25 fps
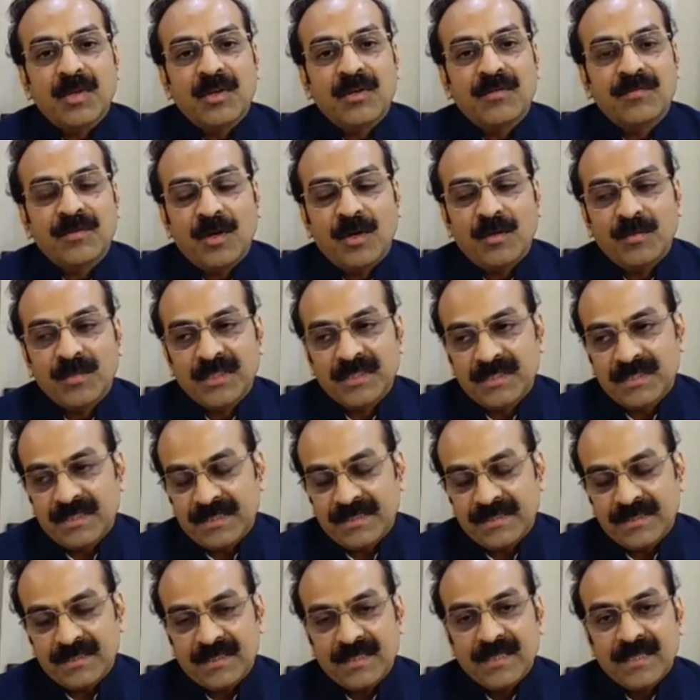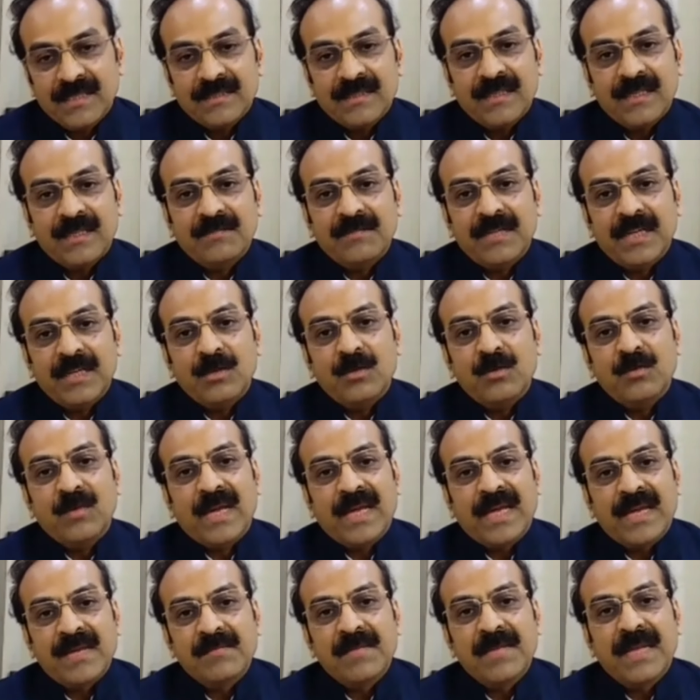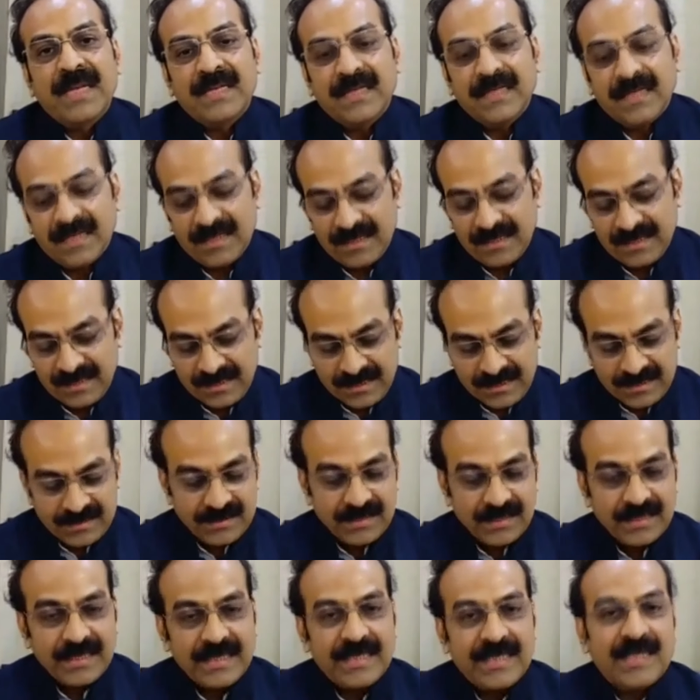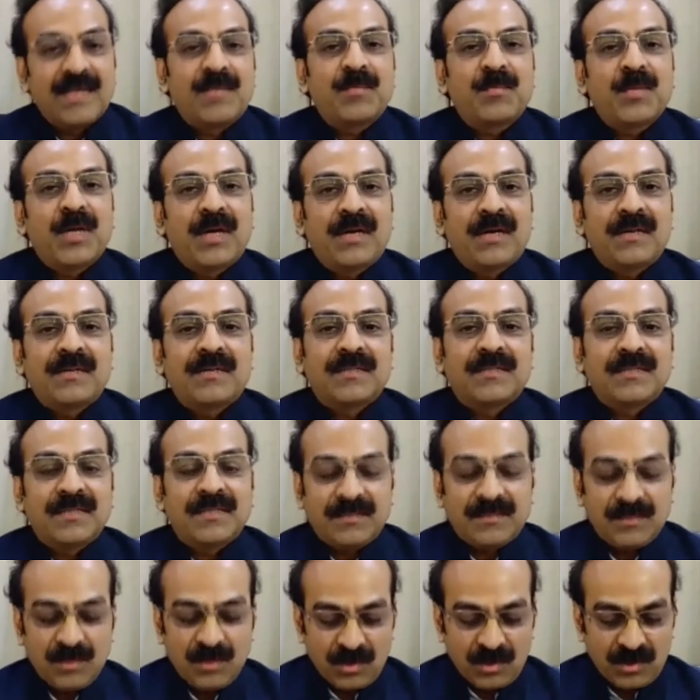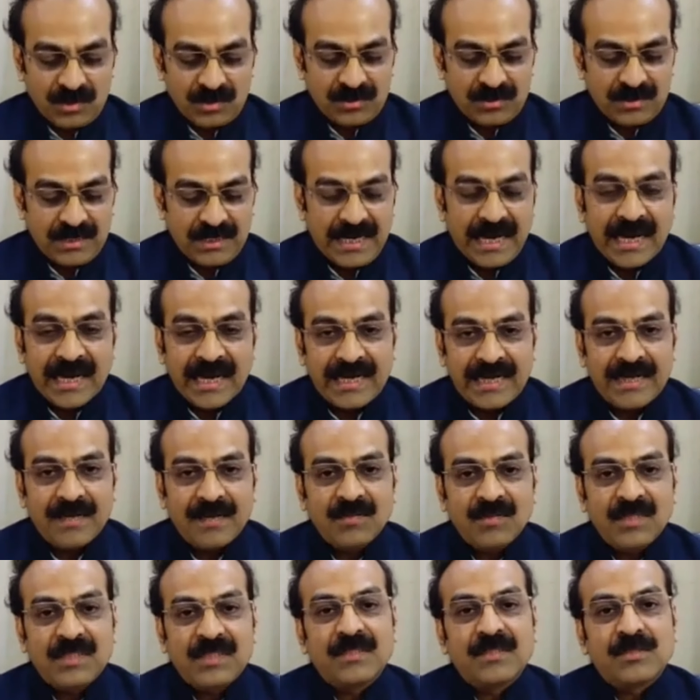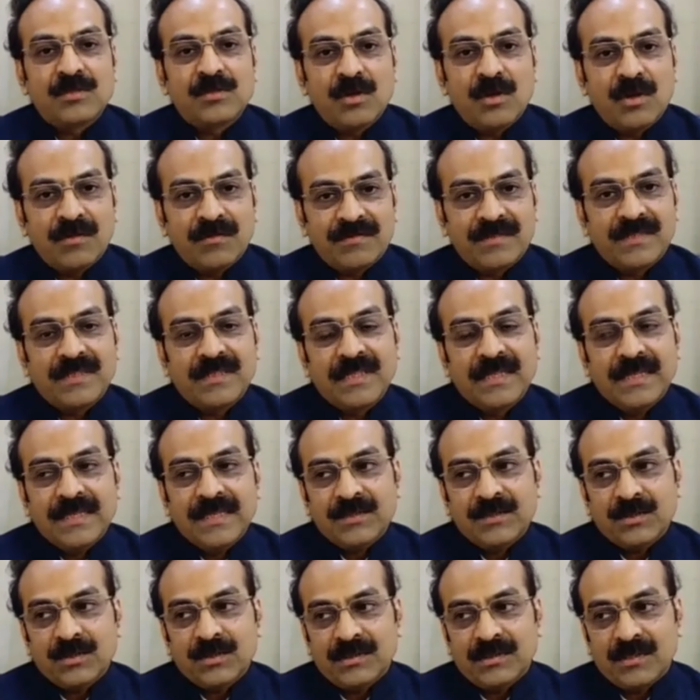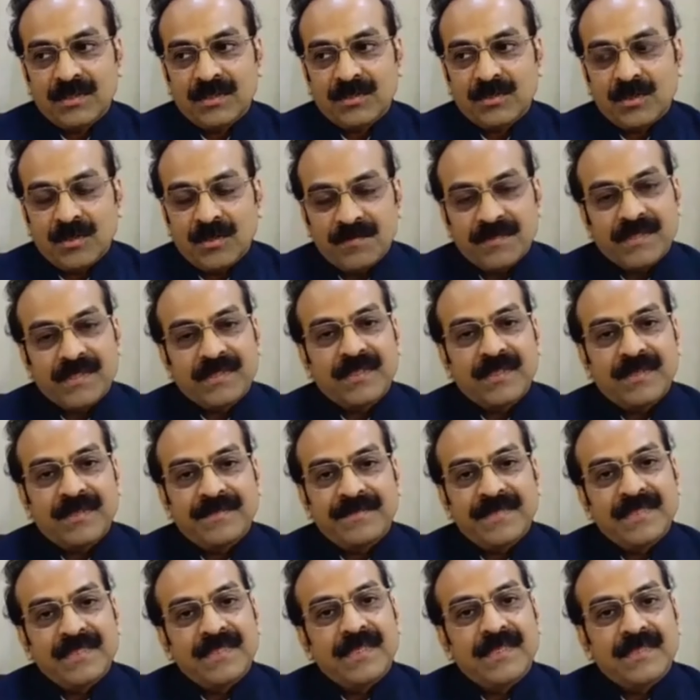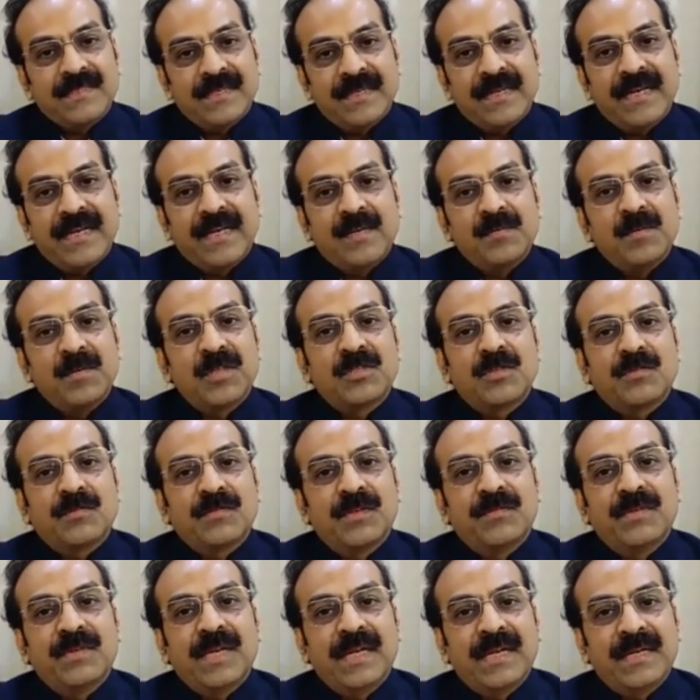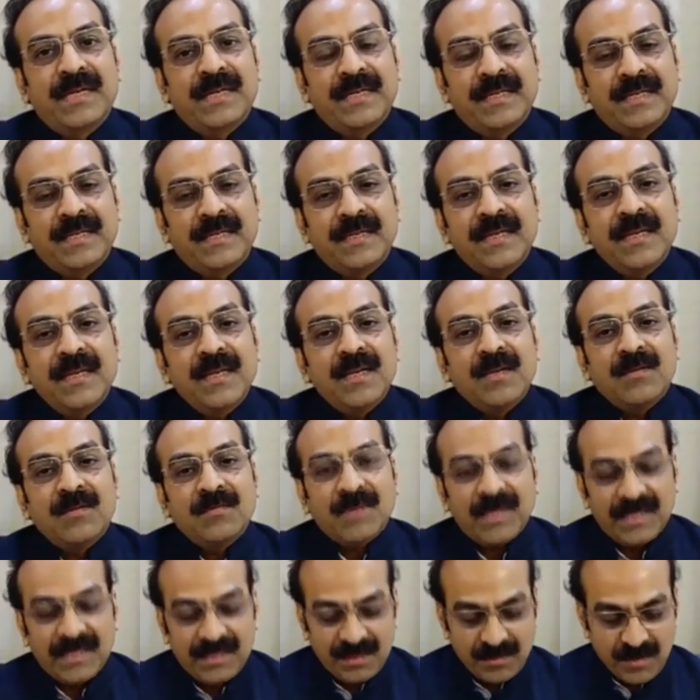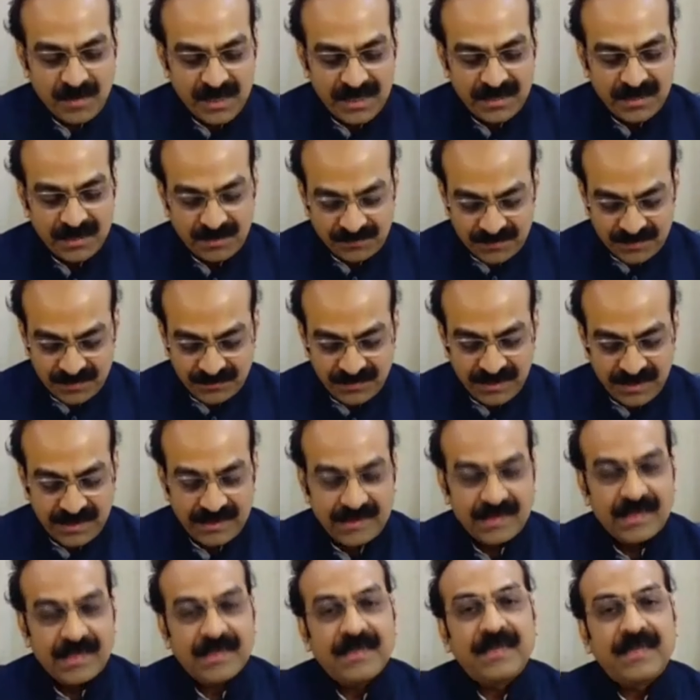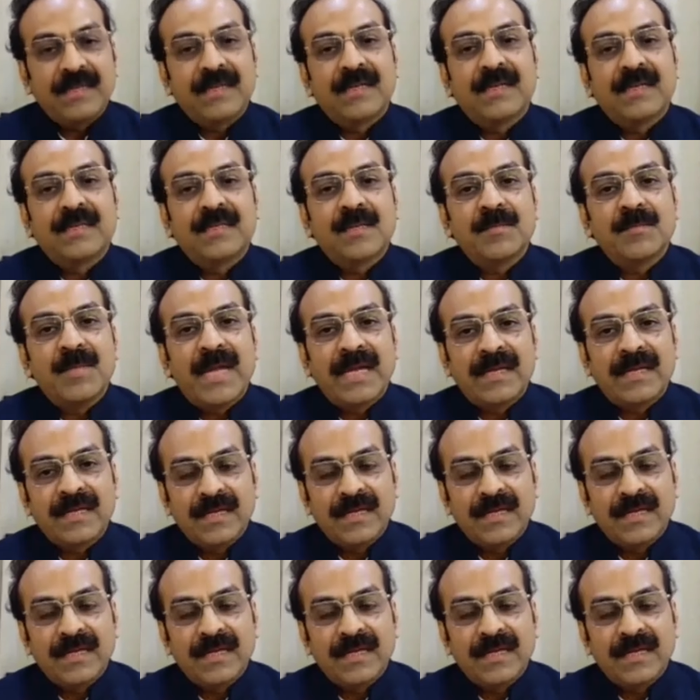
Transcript: common sense that when you wear a bangle the inner part touches your hand, which is soft. So the softer surface doesn't get much of the wear and tear. While the brunt of the yeah. wear and tear in the bangle